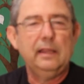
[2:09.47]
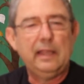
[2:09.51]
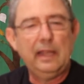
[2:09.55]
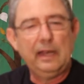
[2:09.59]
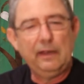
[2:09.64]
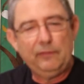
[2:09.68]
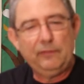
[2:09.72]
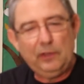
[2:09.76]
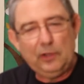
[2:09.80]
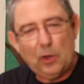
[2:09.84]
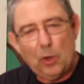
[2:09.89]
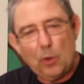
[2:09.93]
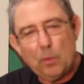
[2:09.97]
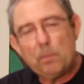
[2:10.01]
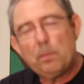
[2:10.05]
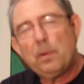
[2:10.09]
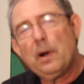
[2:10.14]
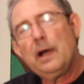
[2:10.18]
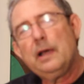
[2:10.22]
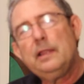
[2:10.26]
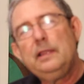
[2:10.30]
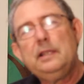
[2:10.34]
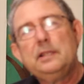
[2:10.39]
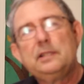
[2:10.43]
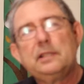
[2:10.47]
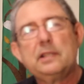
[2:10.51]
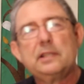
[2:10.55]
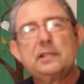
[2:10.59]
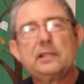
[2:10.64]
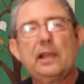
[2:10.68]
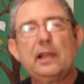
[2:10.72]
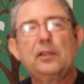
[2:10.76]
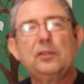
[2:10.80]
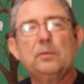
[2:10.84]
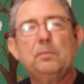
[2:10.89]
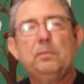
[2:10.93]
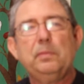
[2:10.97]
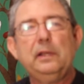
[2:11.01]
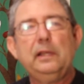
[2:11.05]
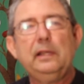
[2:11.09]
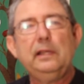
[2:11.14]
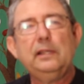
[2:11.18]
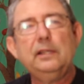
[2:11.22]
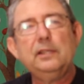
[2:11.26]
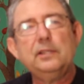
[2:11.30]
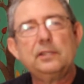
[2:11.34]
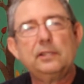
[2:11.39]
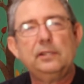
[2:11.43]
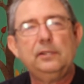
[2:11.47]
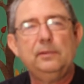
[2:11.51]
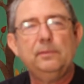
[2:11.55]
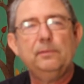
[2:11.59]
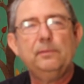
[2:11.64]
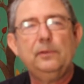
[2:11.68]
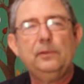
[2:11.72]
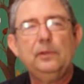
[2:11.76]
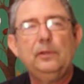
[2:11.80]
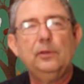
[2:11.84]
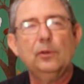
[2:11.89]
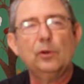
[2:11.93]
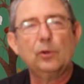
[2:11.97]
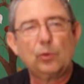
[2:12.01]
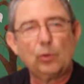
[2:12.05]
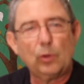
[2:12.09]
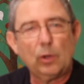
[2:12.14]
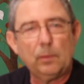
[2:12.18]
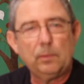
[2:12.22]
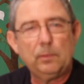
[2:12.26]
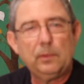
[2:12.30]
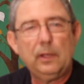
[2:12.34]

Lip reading: that if you don't buy these encyclopedias, your